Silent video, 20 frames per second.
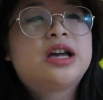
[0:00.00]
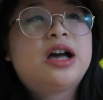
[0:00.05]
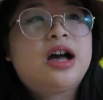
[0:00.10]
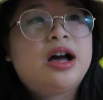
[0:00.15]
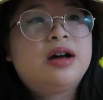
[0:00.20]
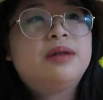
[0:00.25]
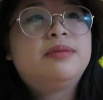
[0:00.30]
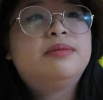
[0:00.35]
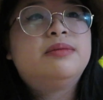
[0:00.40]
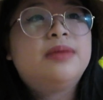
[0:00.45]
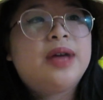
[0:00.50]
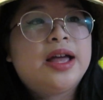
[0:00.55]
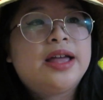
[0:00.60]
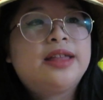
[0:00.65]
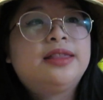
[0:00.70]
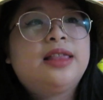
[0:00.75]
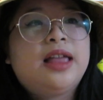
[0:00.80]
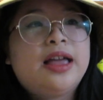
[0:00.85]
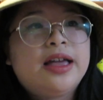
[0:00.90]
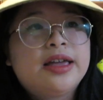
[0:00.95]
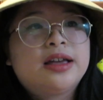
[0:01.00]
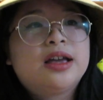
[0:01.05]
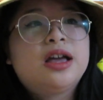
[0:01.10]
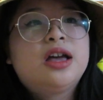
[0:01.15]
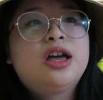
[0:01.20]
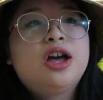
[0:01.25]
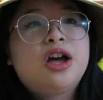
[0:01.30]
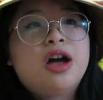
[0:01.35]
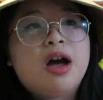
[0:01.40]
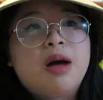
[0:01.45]
come and like
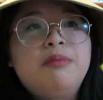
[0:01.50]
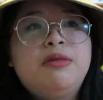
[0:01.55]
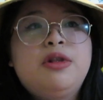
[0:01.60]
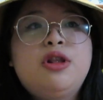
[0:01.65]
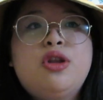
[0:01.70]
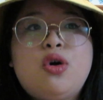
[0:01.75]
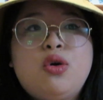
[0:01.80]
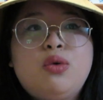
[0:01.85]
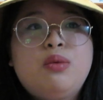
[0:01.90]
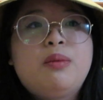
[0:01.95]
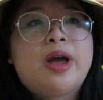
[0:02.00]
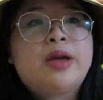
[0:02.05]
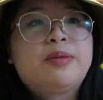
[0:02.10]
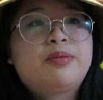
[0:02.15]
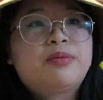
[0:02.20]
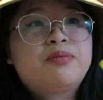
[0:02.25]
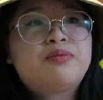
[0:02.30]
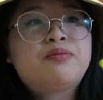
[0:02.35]
blow my